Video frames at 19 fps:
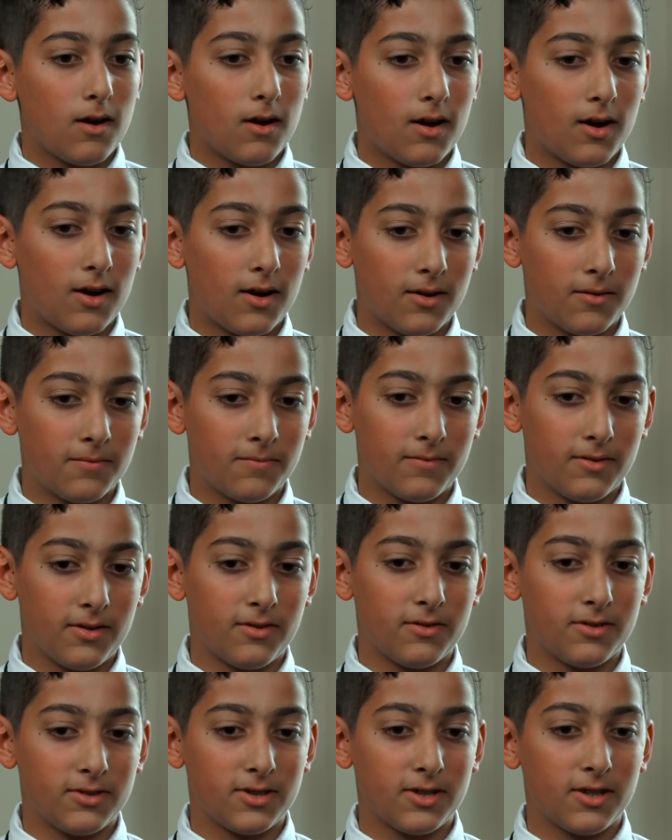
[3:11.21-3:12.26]
It
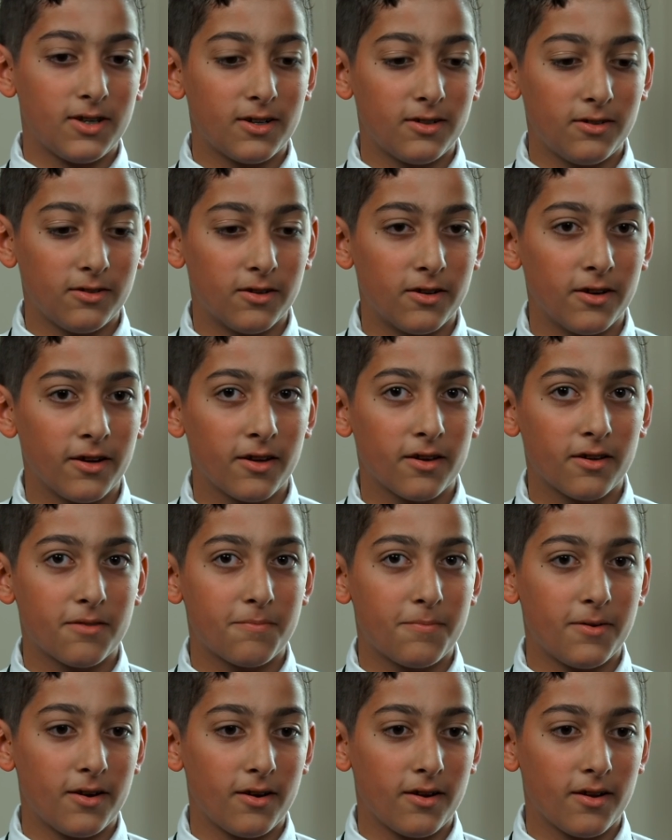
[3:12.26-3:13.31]
was a good learning
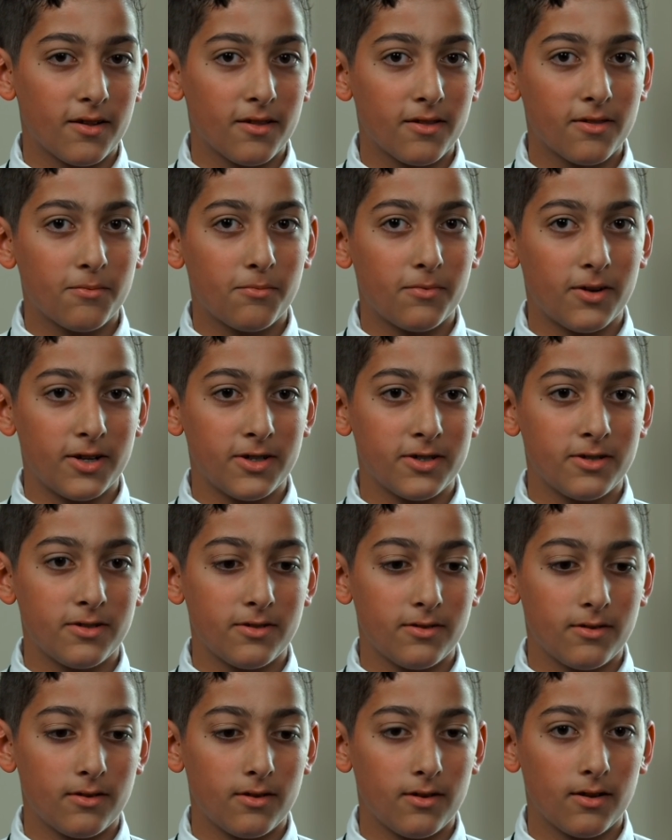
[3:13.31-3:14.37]
experience when
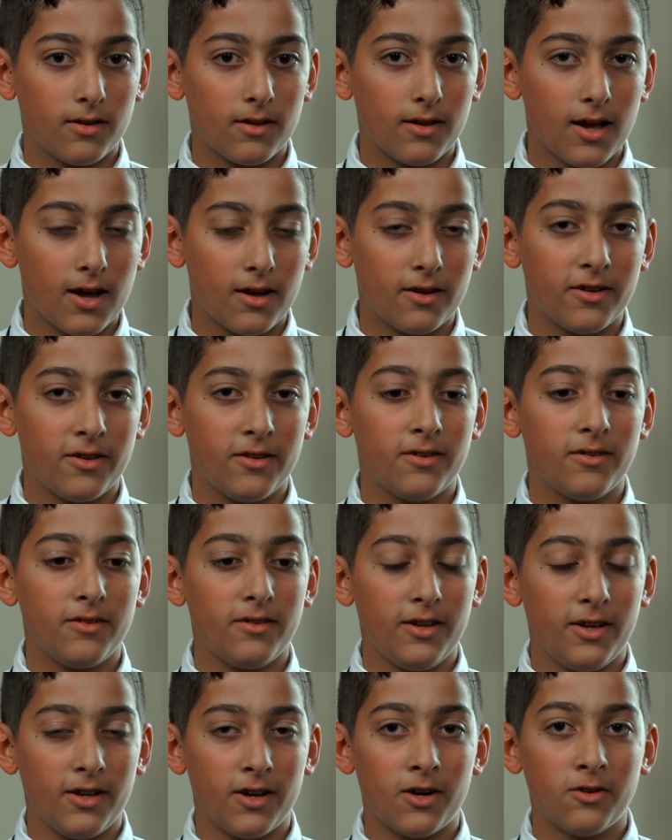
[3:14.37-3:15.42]
Kelly
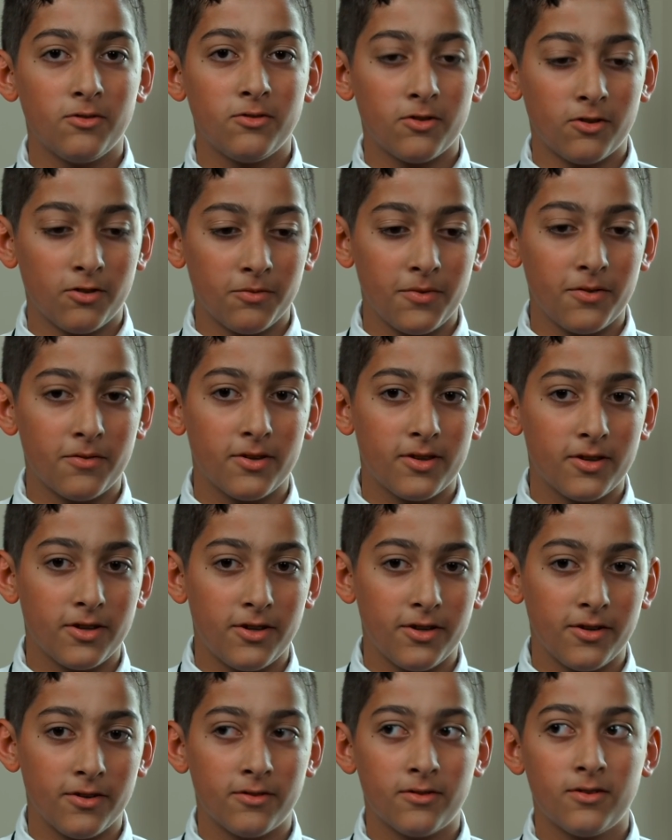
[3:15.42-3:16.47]
Nito told me what to
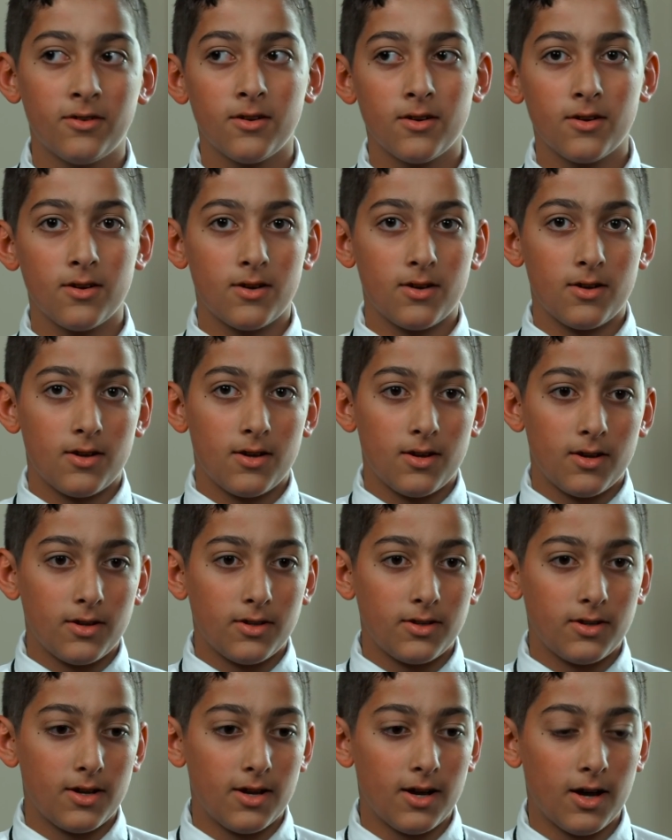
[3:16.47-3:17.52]
do.
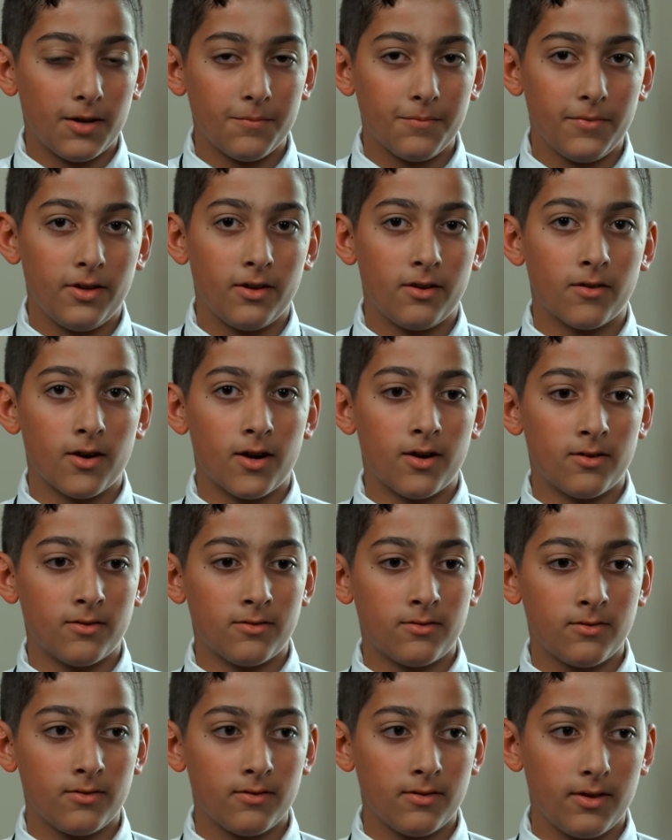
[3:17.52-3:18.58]
It helped me
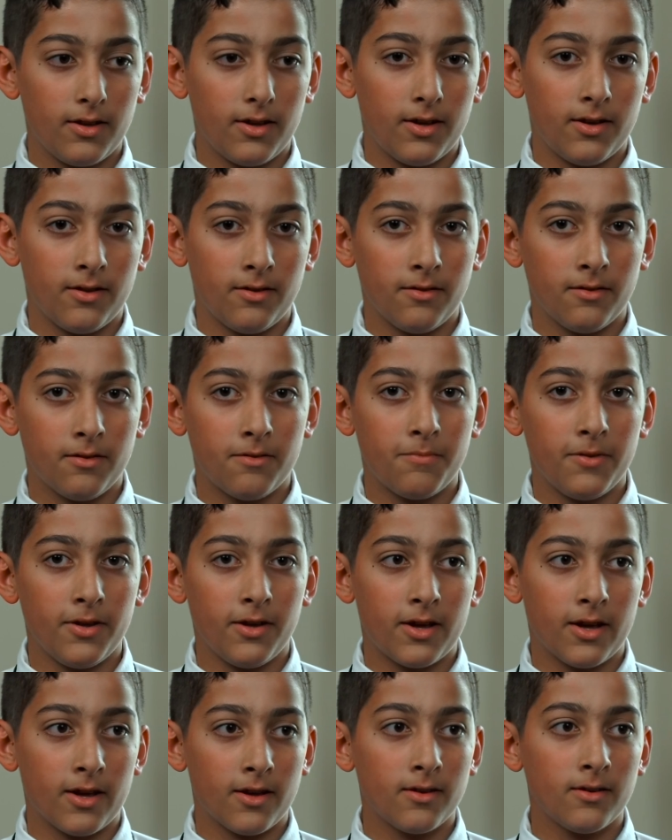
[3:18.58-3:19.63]
grow in
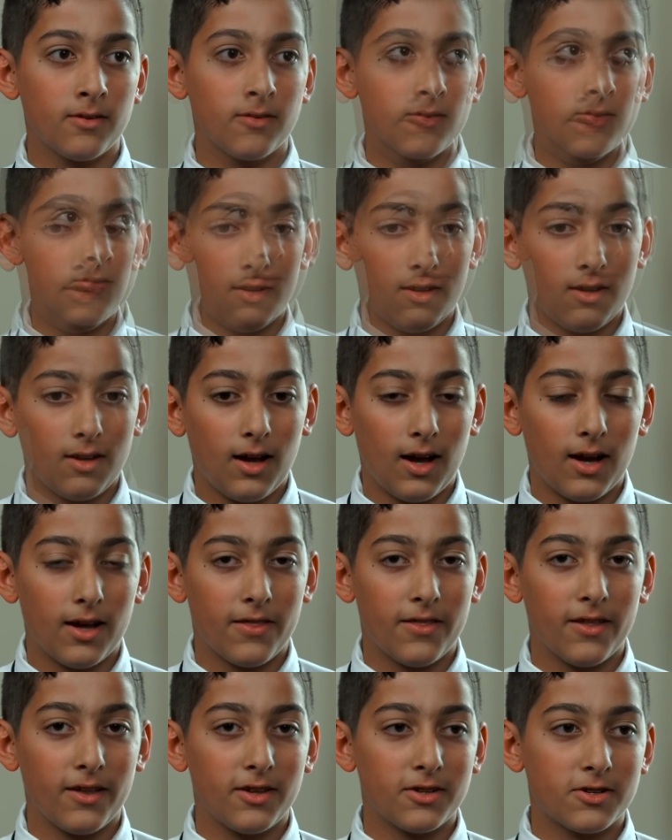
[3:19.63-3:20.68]
speaking. I
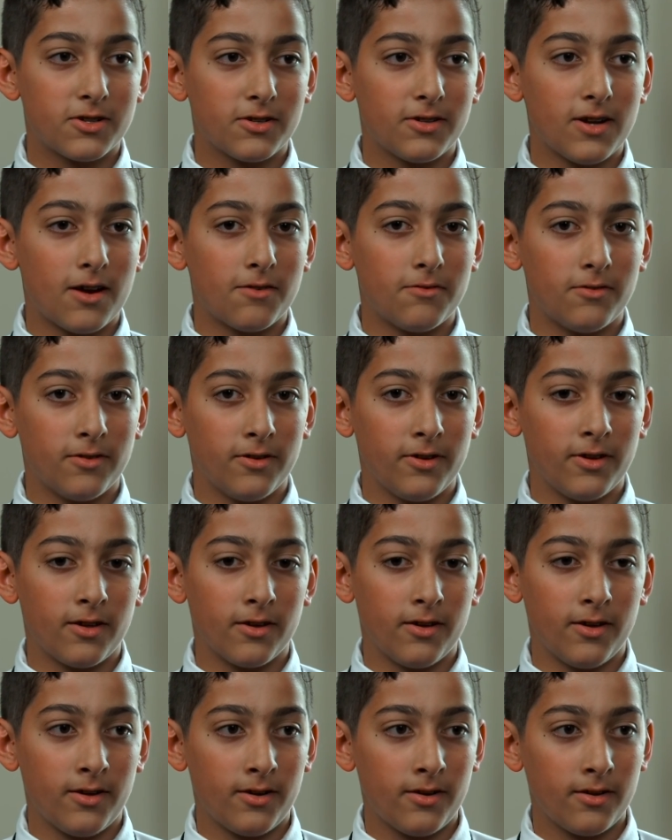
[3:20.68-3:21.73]
think it turned out really
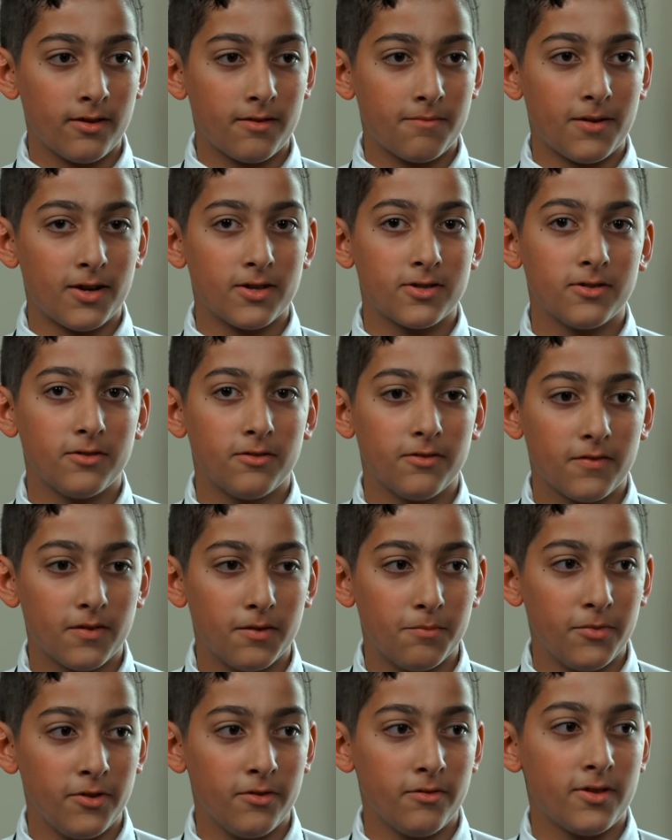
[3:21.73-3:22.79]
good, especially with the
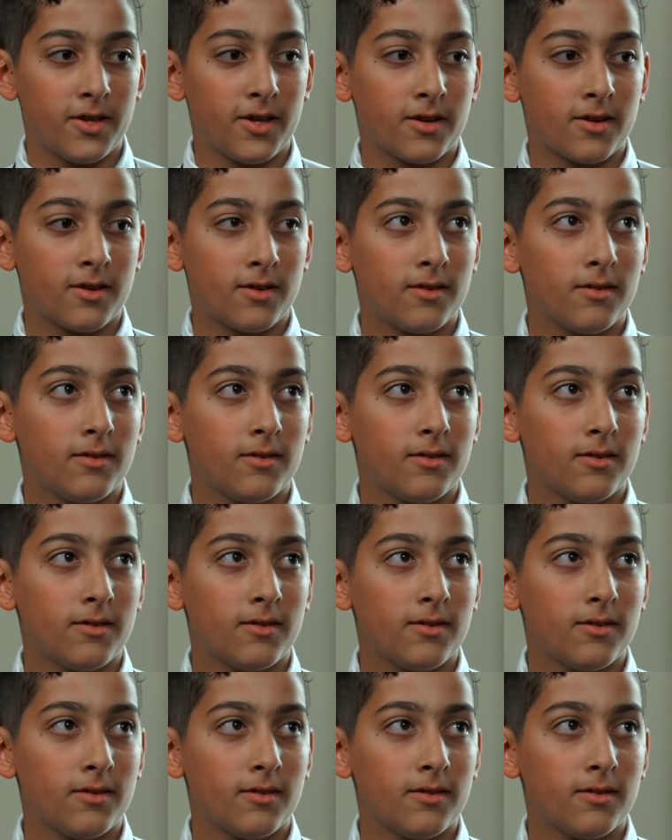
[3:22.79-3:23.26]
music.